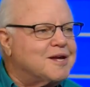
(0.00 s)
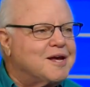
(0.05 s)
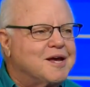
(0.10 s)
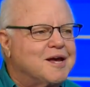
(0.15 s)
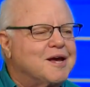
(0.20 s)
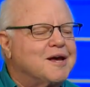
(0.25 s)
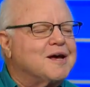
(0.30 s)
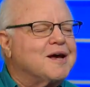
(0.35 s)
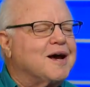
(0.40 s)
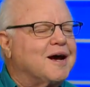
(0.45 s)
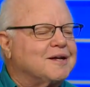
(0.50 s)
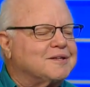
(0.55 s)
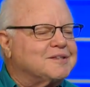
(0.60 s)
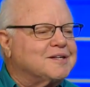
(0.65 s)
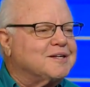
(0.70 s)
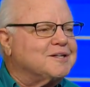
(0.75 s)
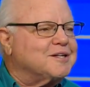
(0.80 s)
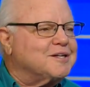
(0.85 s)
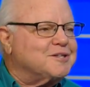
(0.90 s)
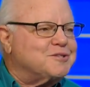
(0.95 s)
and I'll
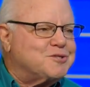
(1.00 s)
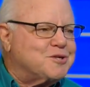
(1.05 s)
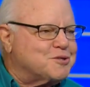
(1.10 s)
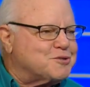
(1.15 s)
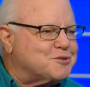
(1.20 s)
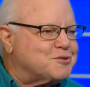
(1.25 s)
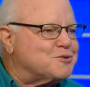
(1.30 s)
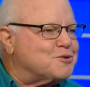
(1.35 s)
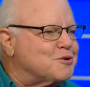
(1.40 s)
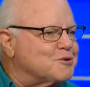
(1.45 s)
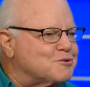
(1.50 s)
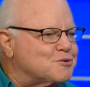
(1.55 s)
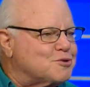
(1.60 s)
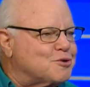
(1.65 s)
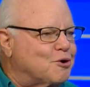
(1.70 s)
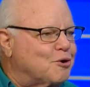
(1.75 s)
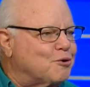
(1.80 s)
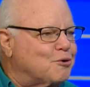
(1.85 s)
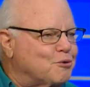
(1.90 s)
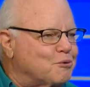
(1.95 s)
tell you, it's just
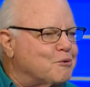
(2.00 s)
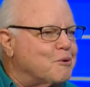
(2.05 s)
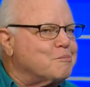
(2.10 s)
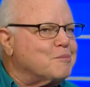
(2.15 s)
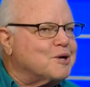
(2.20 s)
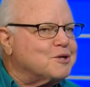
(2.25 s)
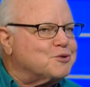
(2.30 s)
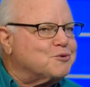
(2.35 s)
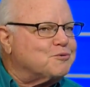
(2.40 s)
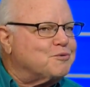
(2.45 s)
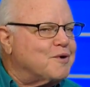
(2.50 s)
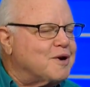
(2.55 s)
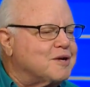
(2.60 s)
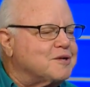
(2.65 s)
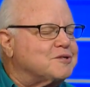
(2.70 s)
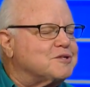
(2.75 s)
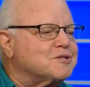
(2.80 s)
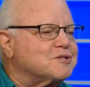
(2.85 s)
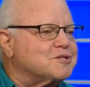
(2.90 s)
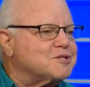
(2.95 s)
so much
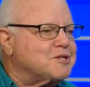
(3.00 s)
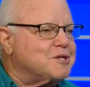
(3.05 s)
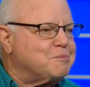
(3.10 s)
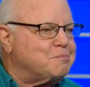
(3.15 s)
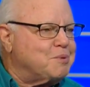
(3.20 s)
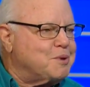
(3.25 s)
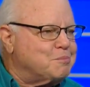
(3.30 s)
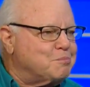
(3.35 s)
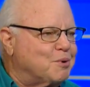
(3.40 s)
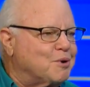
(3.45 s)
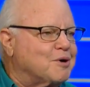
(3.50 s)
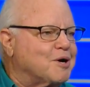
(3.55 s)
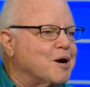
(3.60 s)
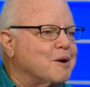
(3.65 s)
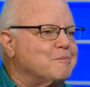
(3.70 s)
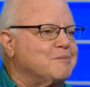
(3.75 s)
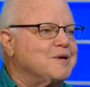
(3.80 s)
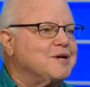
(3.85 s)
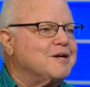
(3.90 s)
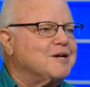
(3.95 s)
fun to see people
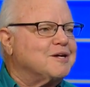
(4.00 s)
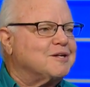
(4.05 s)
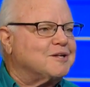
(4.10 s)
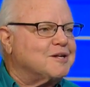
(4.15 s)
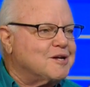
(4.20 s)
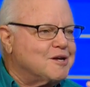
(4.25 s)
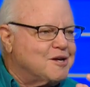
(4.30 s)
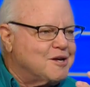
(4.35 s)
come in